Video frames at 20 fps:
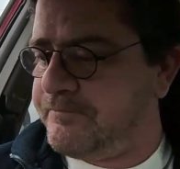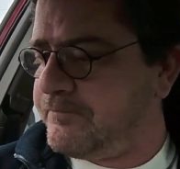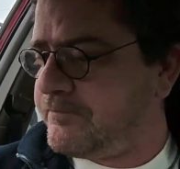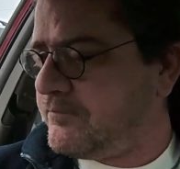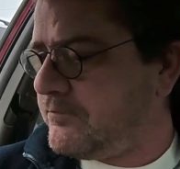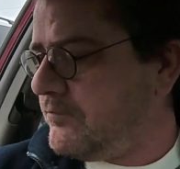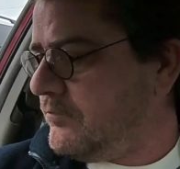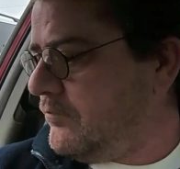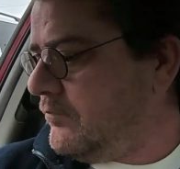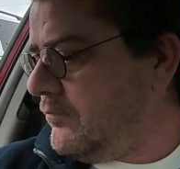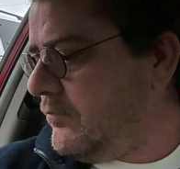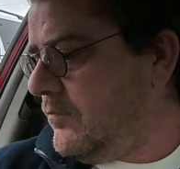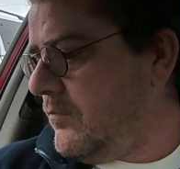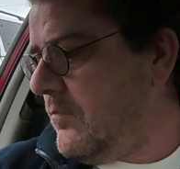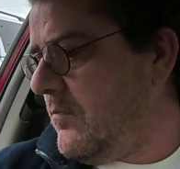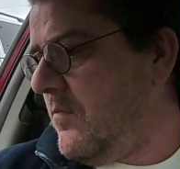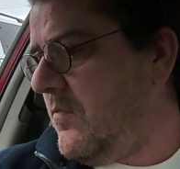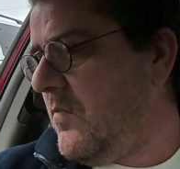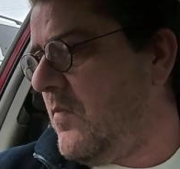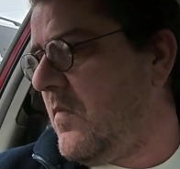
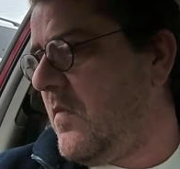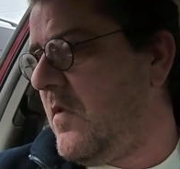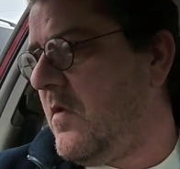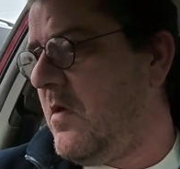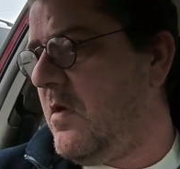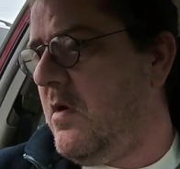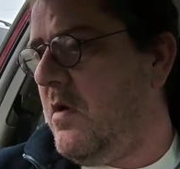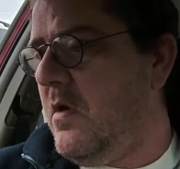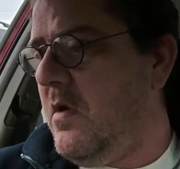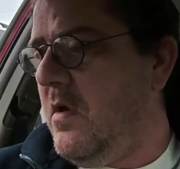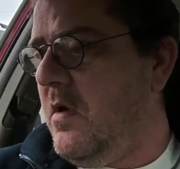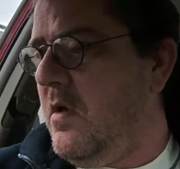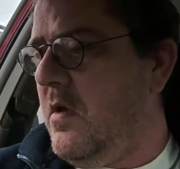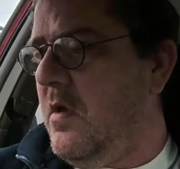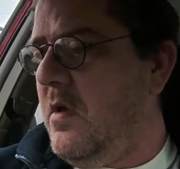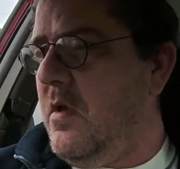(silence)